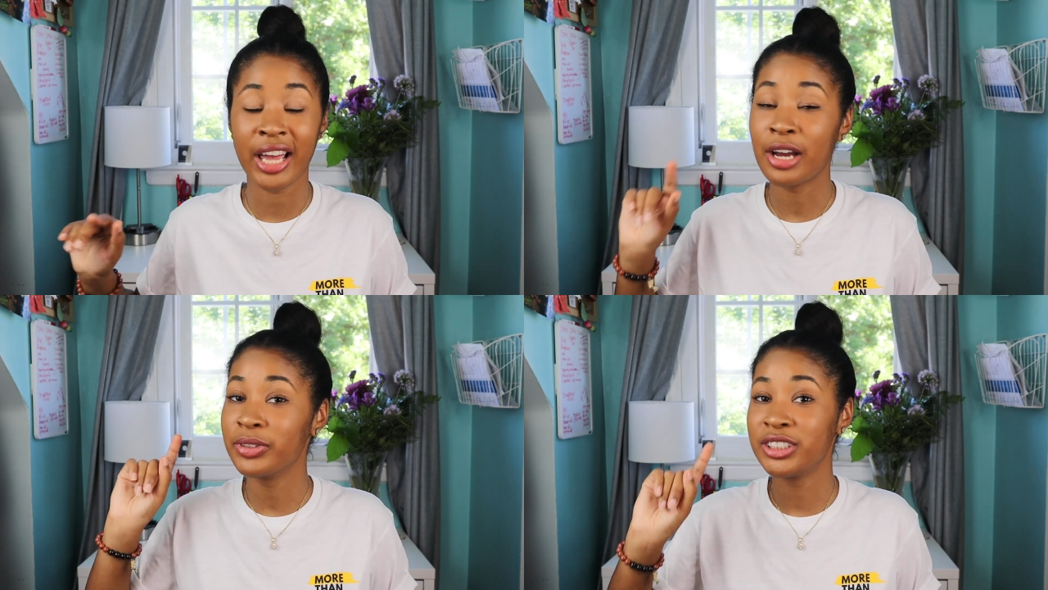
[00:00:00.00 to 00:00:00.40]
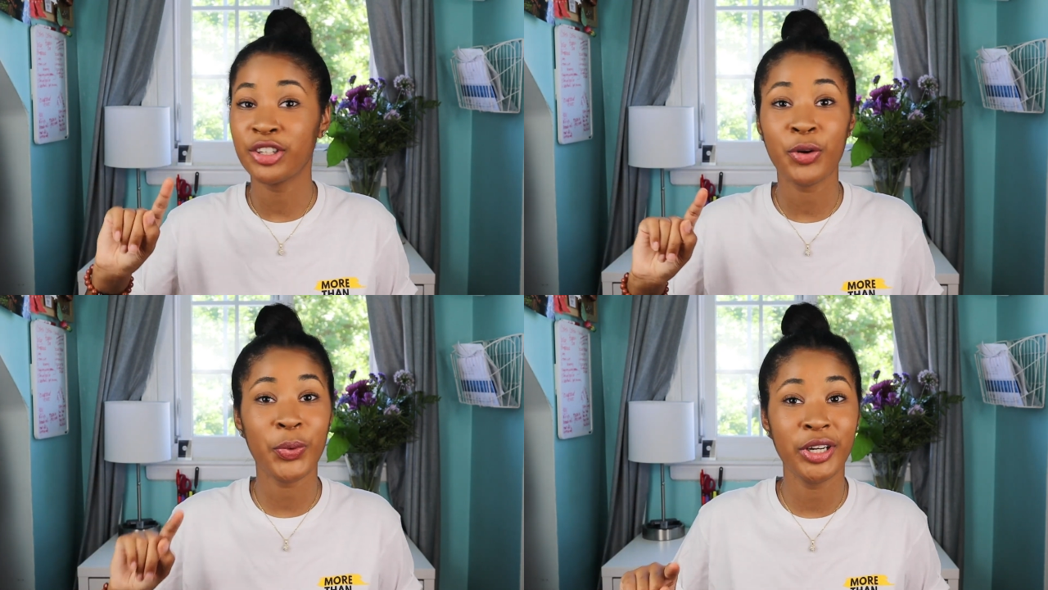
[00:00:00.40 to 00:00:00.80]
Every
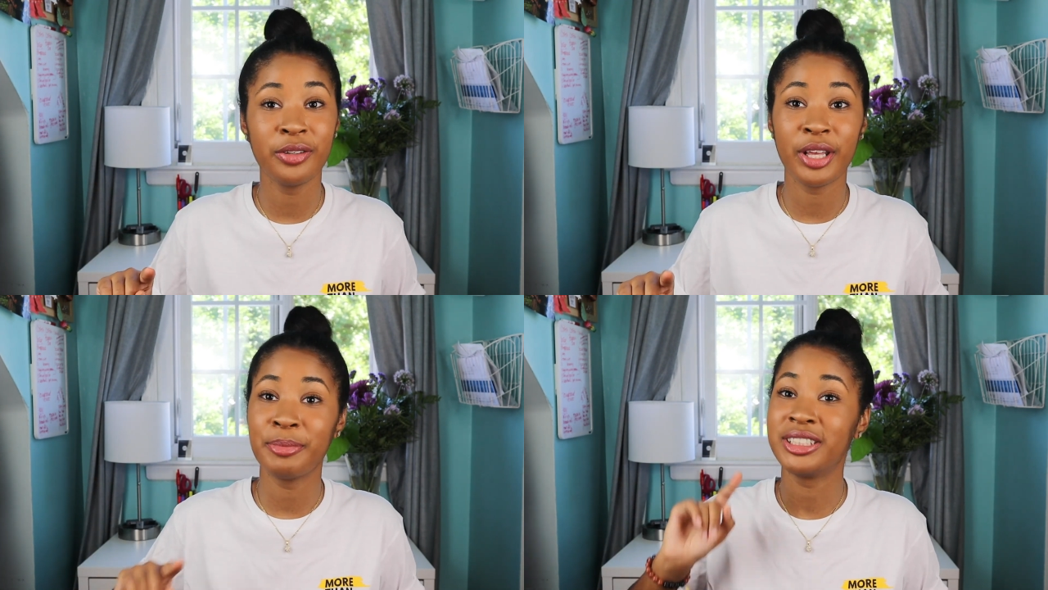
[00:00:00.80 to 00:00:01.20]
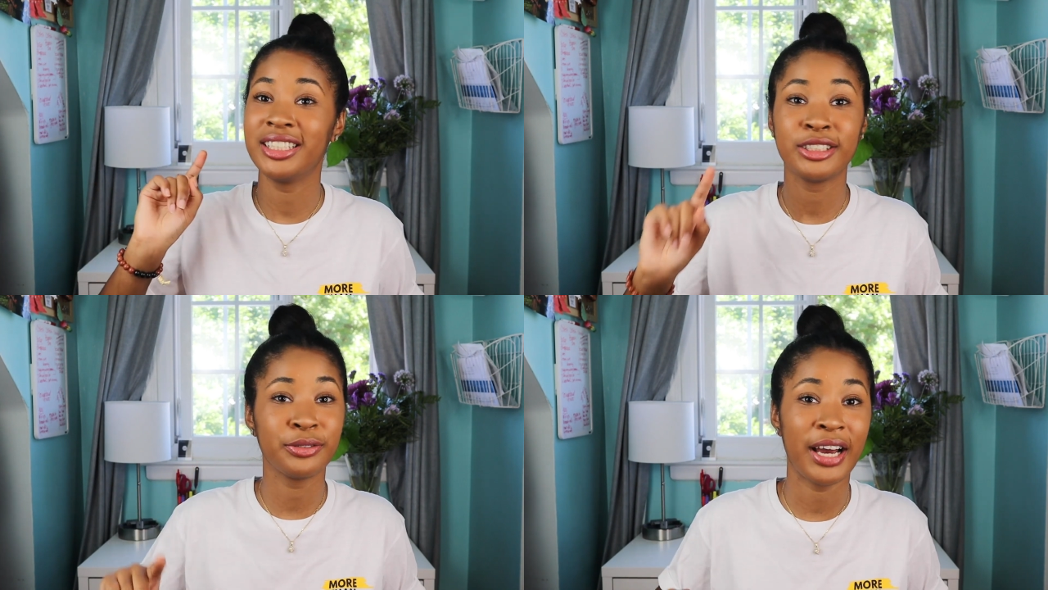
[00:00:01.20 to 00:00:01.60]
single one of them is
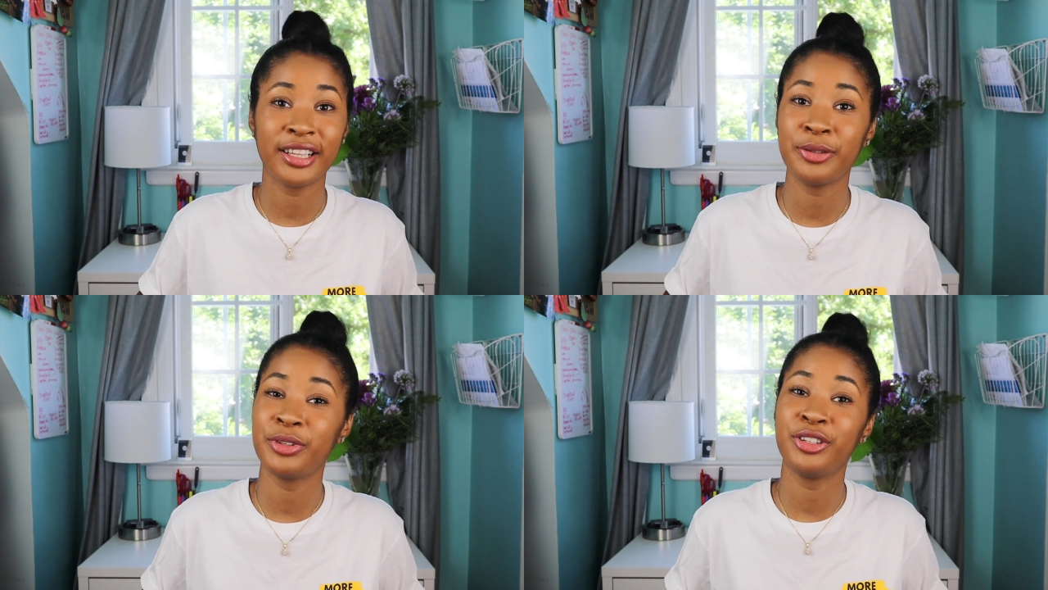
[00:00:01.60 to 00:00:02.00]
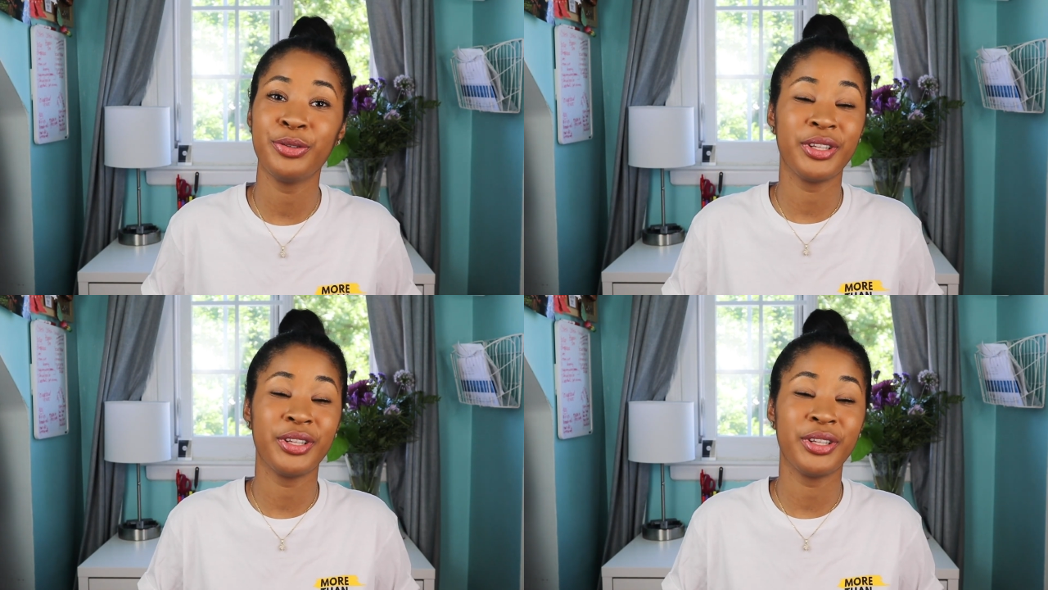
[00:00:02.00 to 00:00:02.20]
interacting with you,